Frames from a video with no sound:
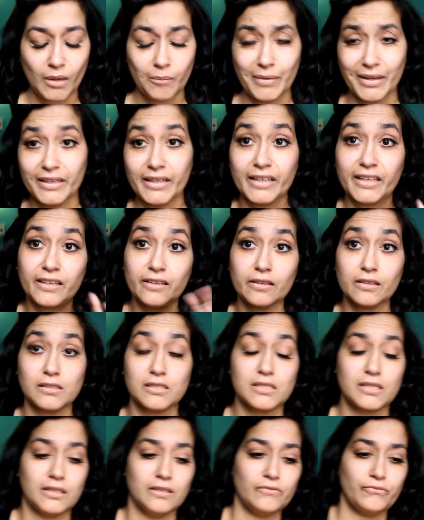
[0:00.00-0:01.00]
my naked
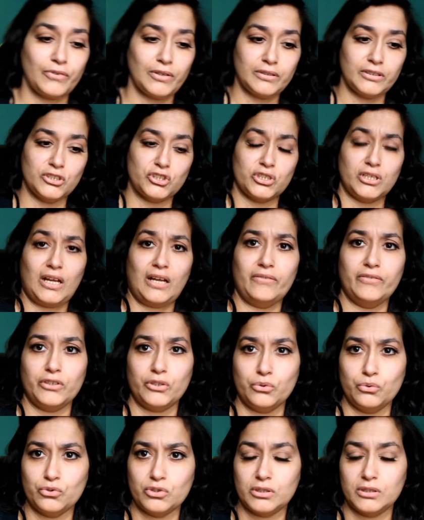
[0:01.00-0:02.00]
skin foundation i
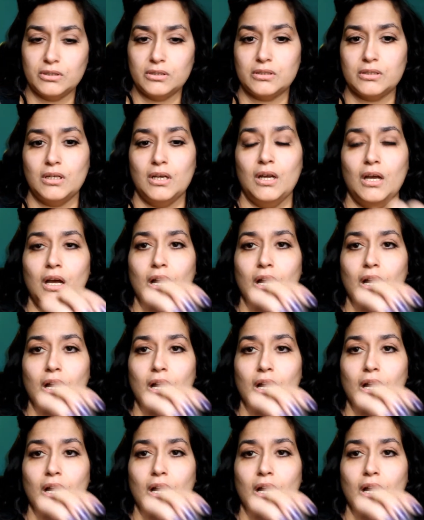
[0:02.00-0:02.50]
haven't used it